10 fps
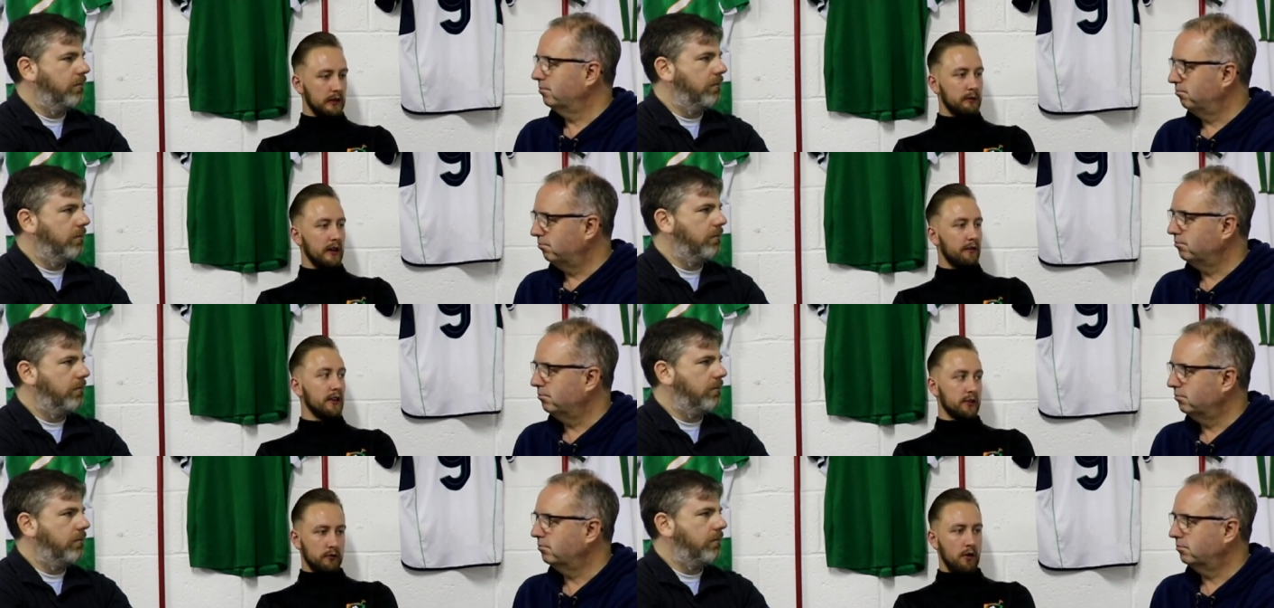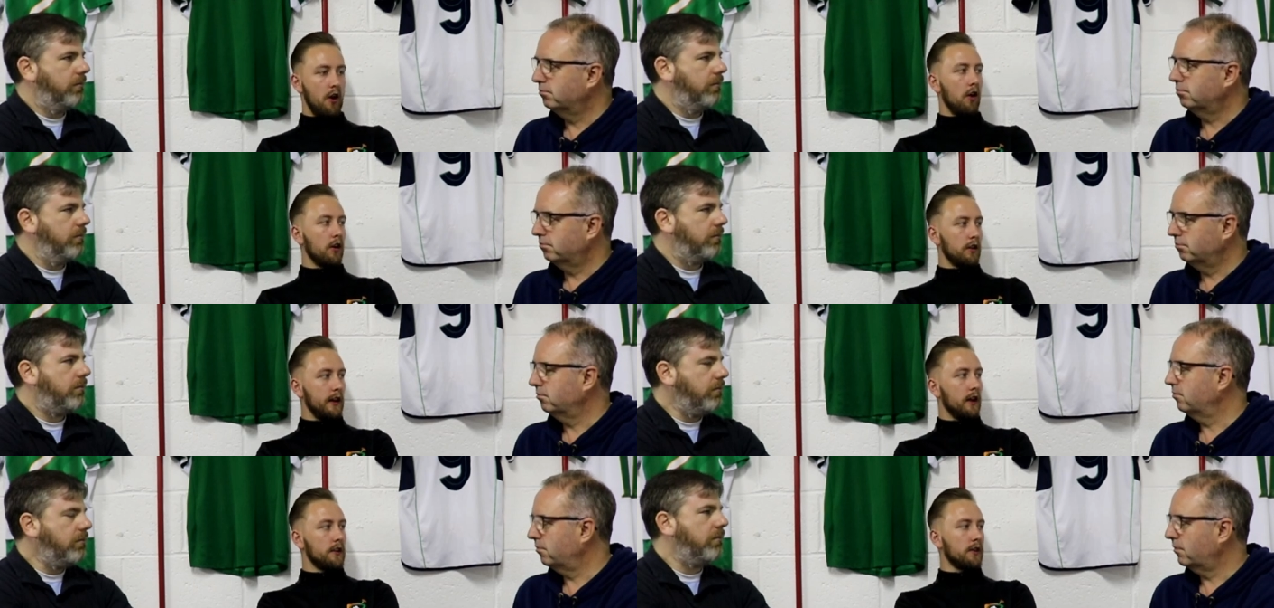Speaker 1: it was definitely a strong
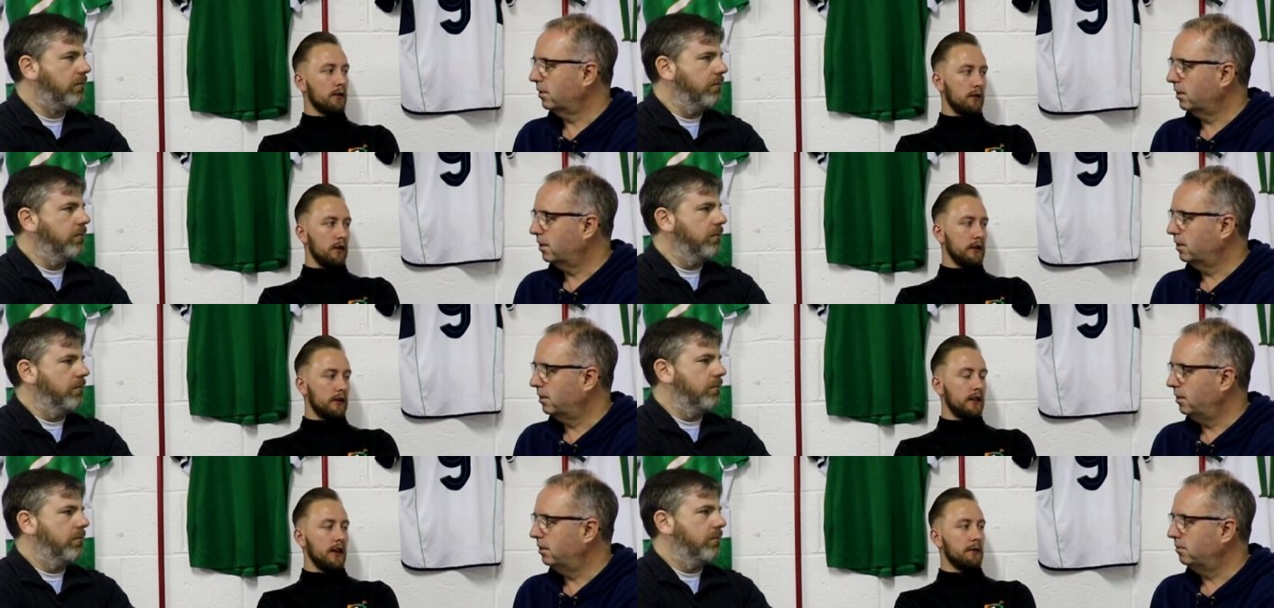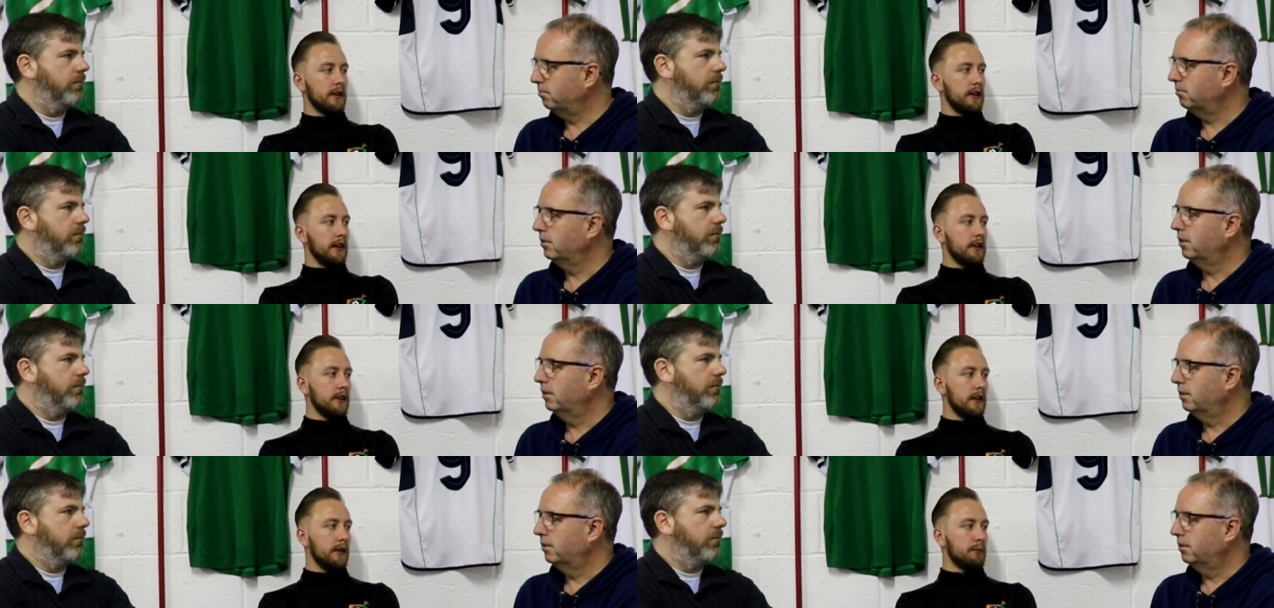Lyon squad team in the in
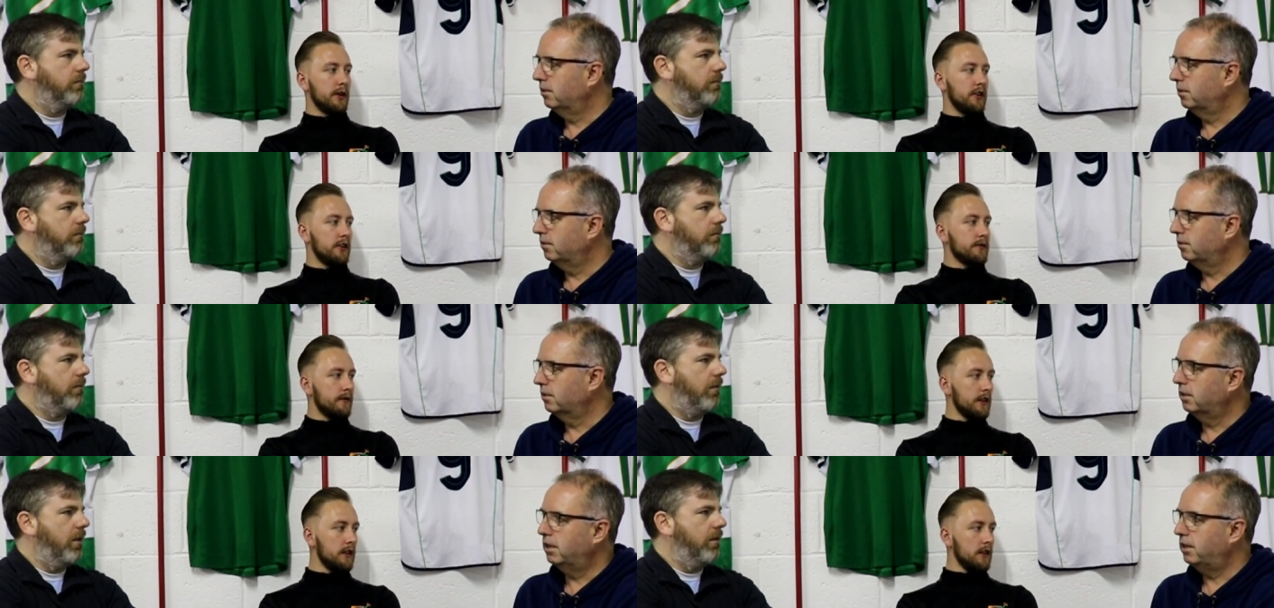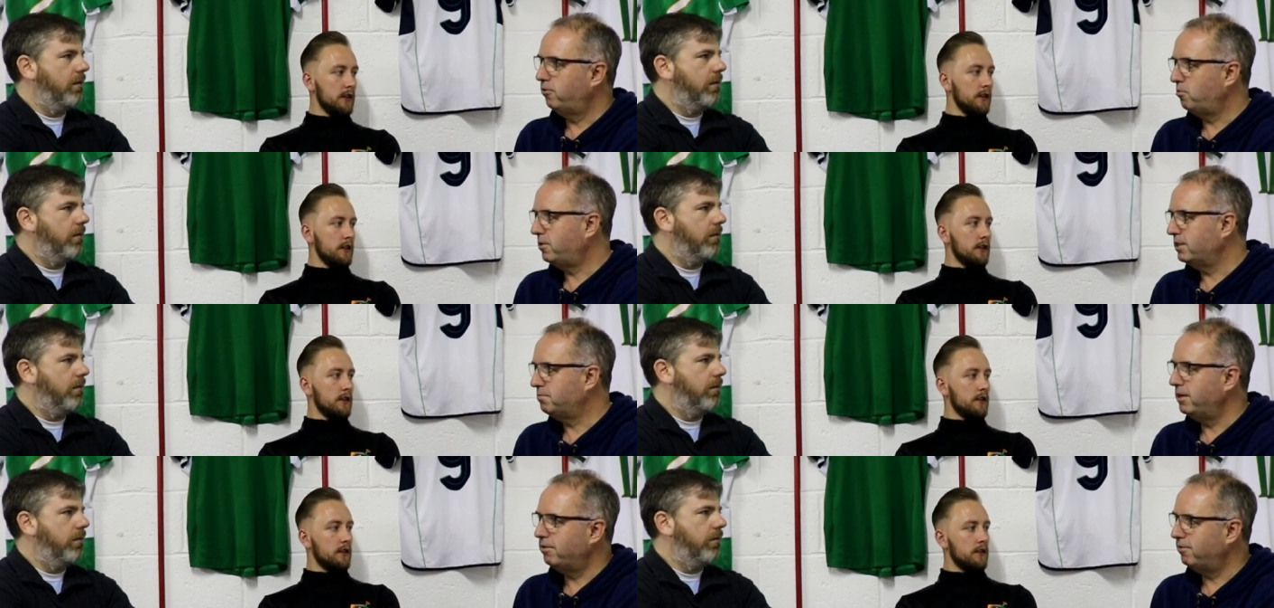the in
Speaker 2: preseason. Yeah, he reminds
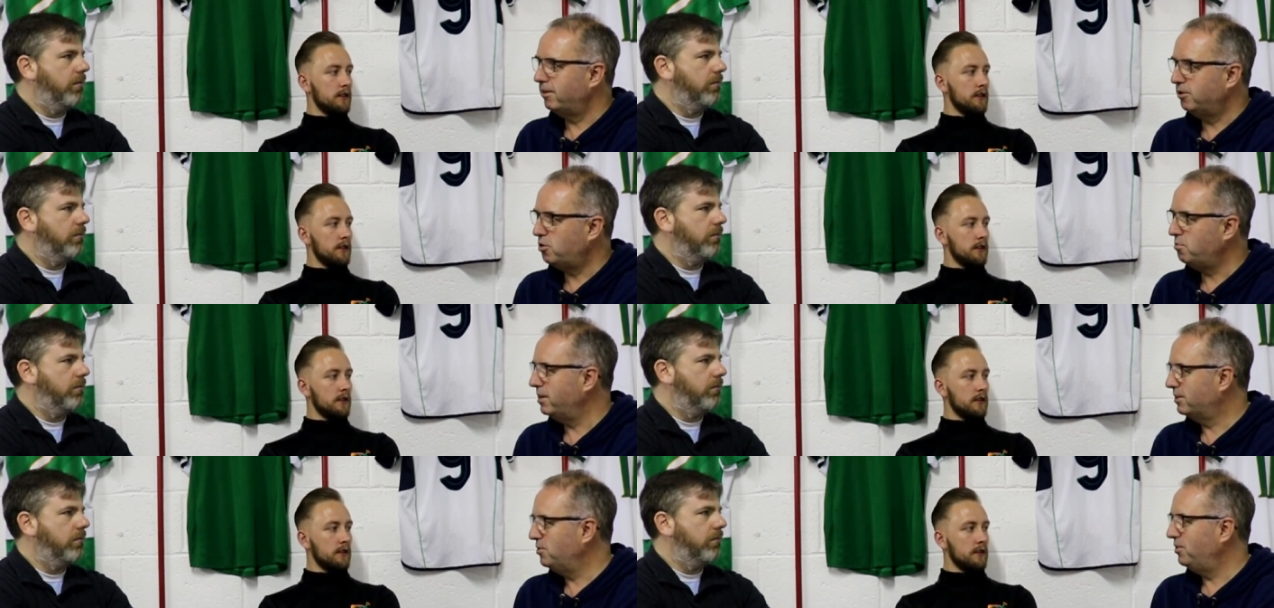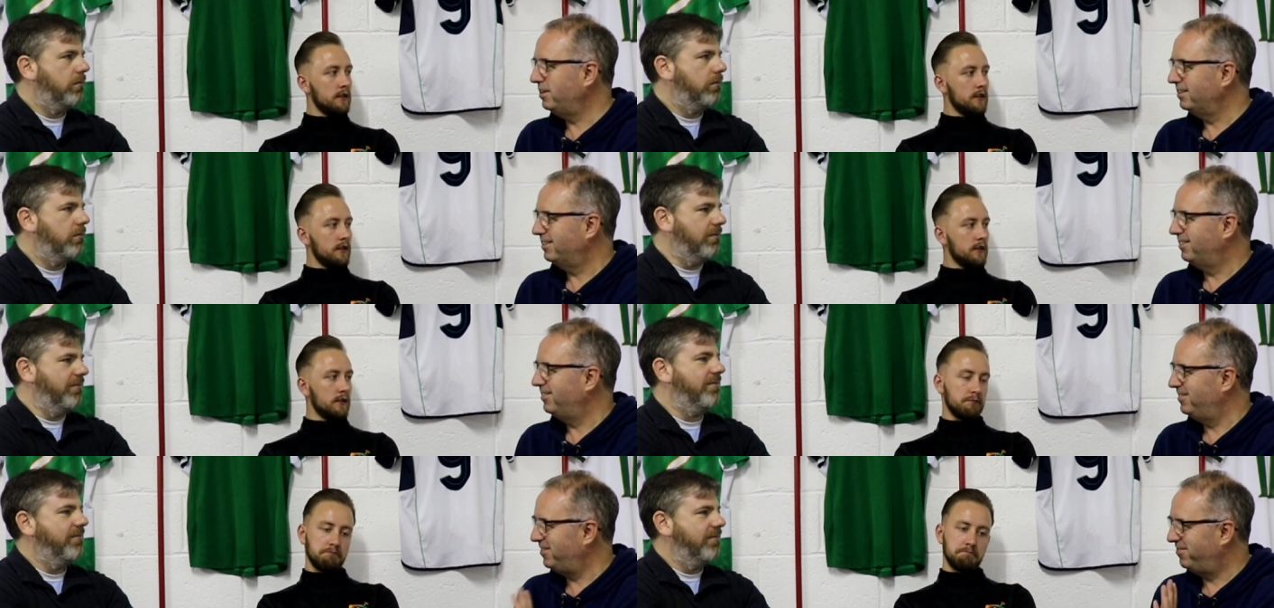me of a uh, young Wes Hoolahan,
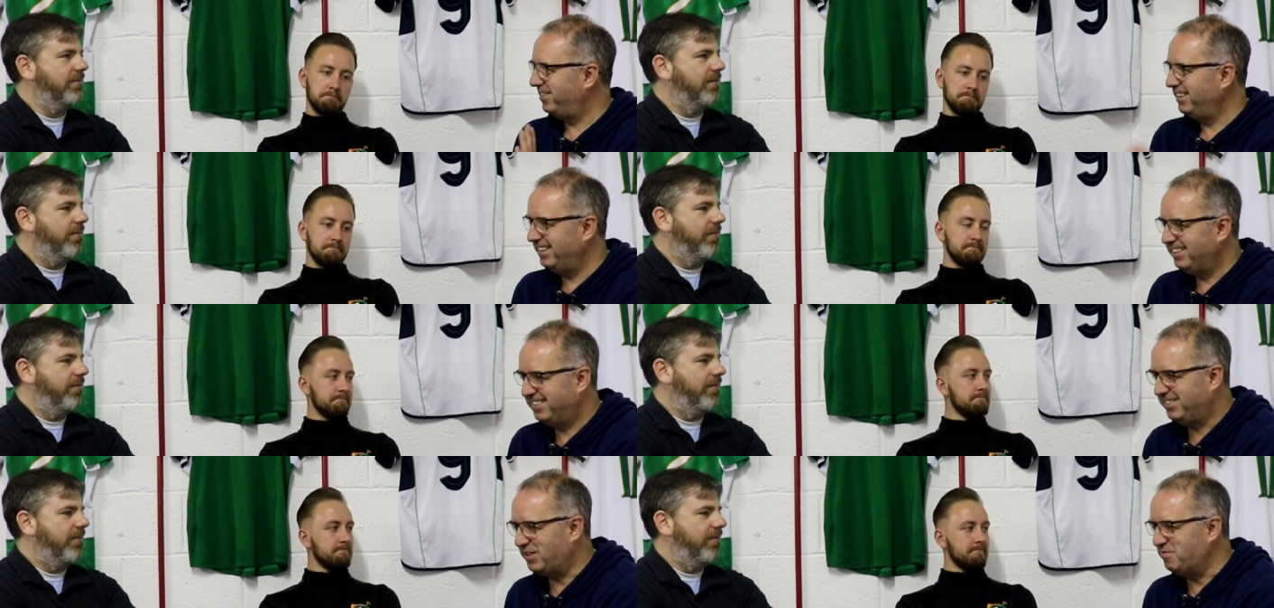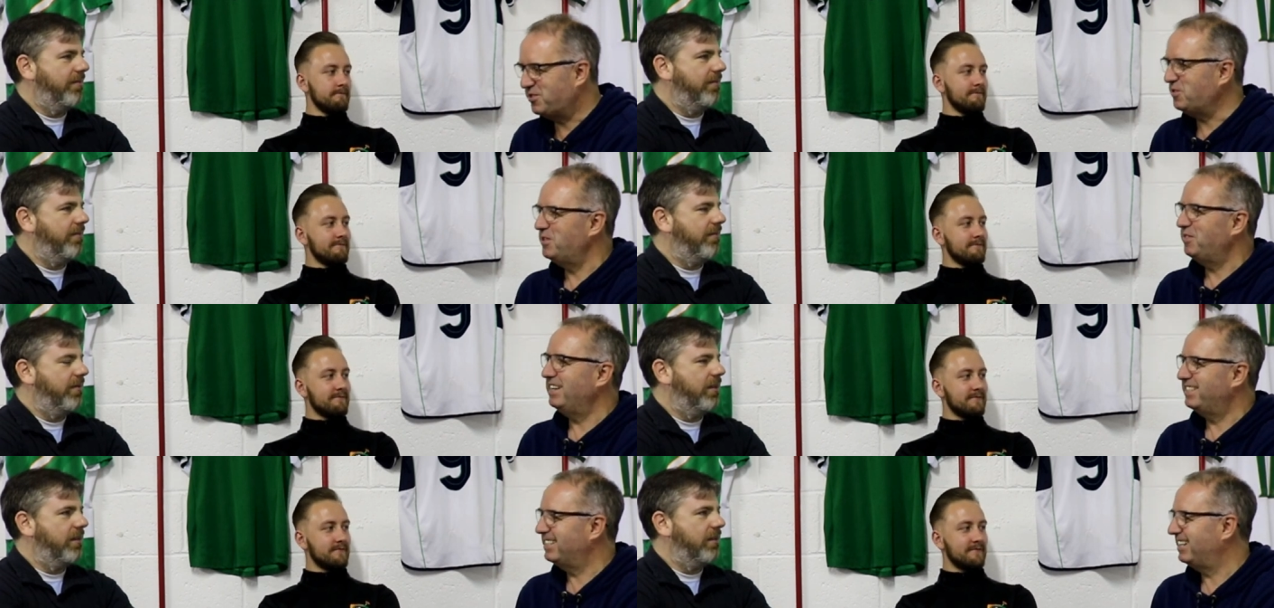so hopefully he'll come through with
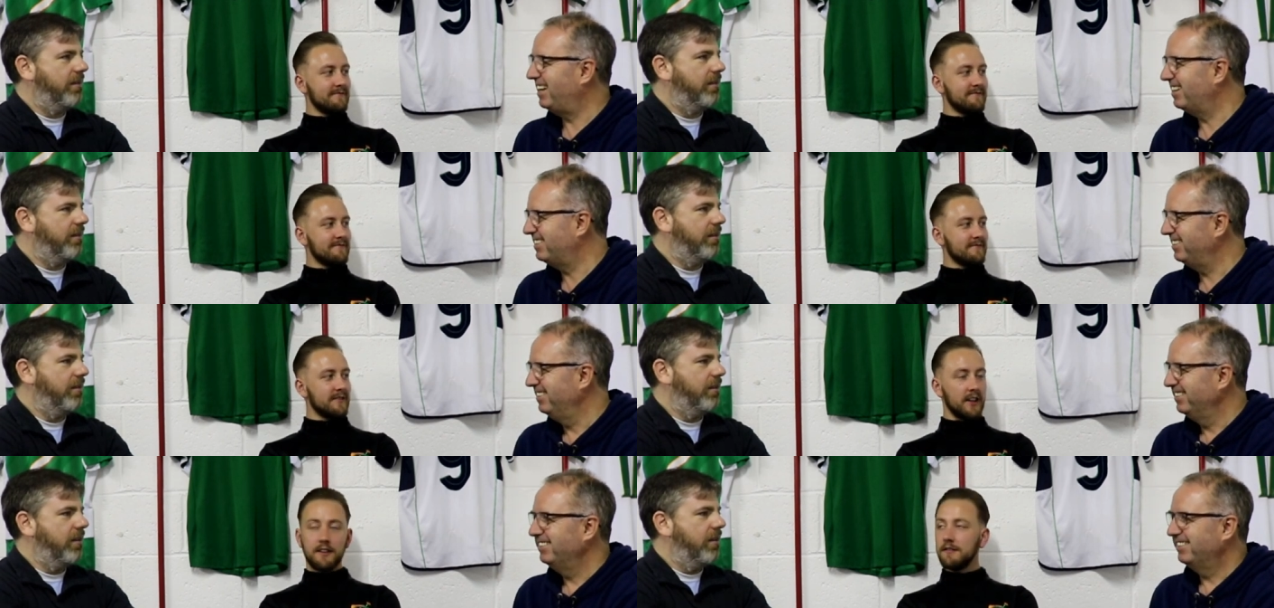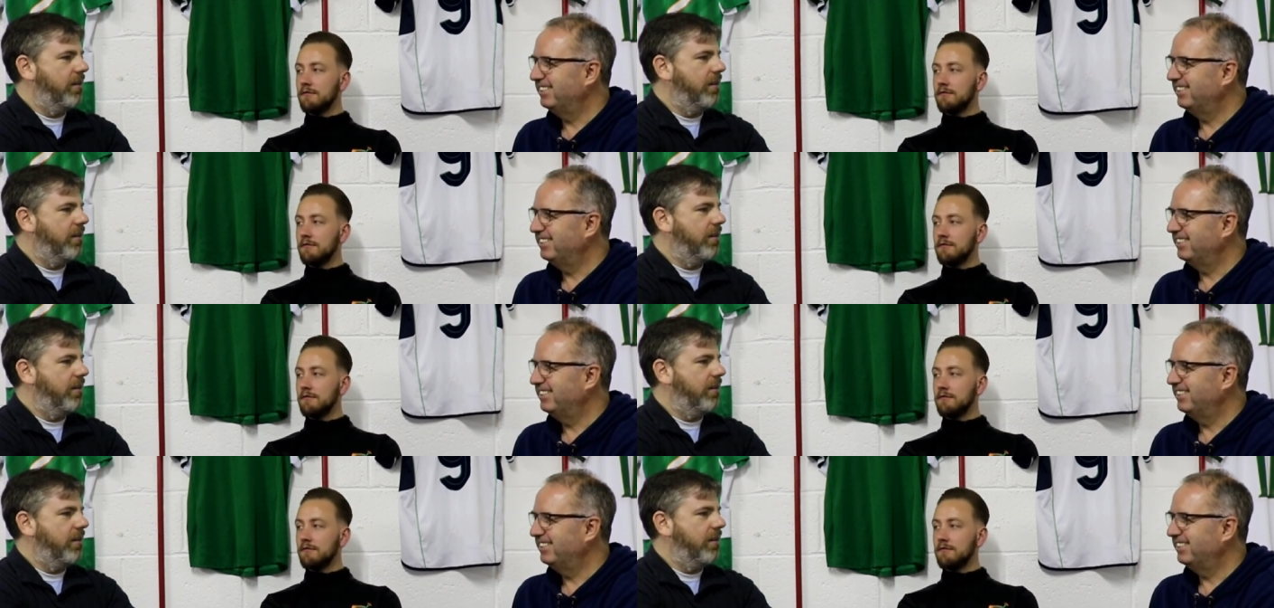Wes's talent. Yeah,